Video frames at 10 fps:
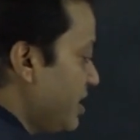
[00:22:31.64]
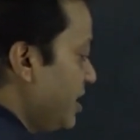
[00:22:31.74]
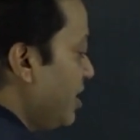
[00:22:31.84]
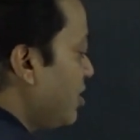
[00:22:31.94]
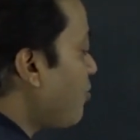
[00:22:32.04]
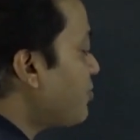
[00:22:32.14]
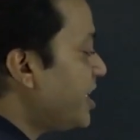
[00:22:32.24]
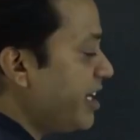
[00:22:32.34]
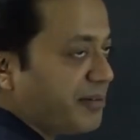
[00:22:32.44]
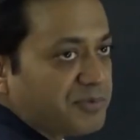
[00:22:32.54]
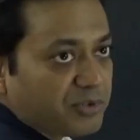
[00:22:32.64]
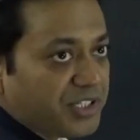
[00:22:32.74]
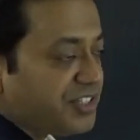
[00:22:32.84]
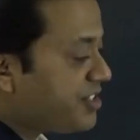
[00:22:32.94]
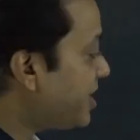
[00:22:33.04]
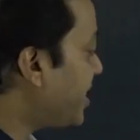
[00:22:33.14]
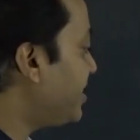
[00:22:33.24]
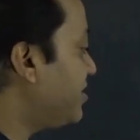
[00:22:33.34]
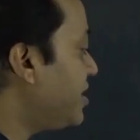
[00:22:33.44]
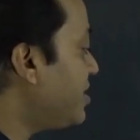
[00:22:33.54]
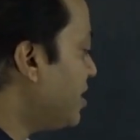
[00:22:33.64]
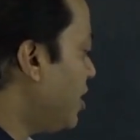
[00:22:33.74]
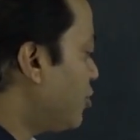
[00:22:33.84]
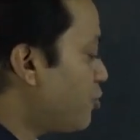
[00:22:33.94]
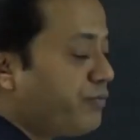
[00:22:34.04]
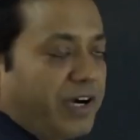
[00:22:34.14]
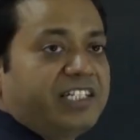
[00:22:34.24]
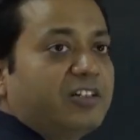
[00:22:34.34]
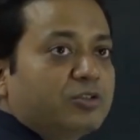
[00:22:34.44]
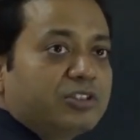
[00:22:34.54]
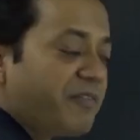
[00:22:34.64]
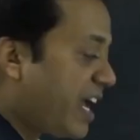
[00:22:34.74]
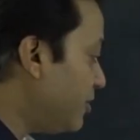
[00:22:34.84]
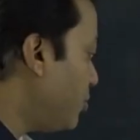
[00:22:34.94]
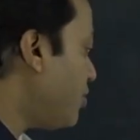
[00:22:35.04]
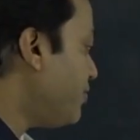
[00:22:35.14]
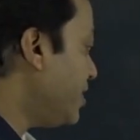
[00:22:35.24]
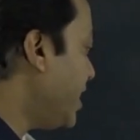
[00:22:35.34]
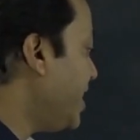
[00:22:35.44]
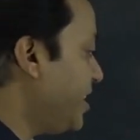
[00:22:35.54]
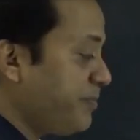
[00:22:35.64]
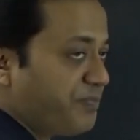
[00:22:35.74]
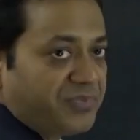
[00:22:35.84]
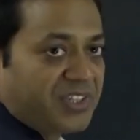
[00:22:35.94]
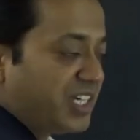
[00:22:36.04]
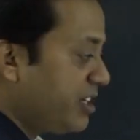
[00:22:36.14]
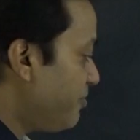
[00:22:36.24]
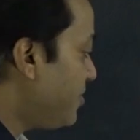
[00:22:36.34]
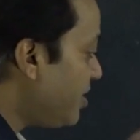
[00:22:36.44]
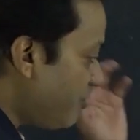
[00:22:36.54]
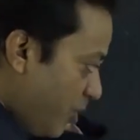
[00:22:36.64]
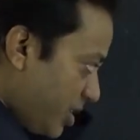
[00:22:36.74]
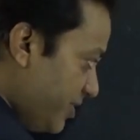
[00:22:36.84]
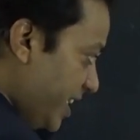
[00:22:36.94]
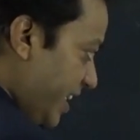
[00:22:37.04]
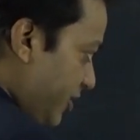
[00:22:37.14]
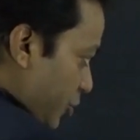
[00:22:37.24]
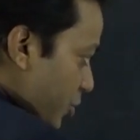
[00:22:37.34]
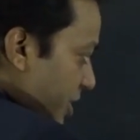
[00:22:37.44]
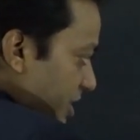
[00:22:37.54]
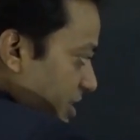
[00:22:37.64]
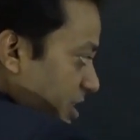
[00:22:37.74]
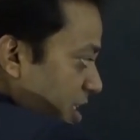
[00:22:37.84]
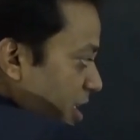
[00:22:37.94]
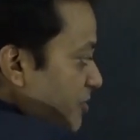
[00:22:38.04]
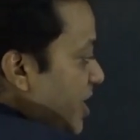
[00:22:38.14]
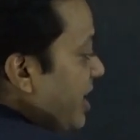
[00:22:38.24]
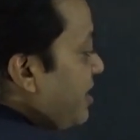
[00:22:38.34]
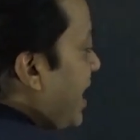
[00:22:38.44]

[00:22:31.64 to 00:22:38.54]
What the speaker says: 1. Now we have to integrate this to find out the value of A. What we can do here,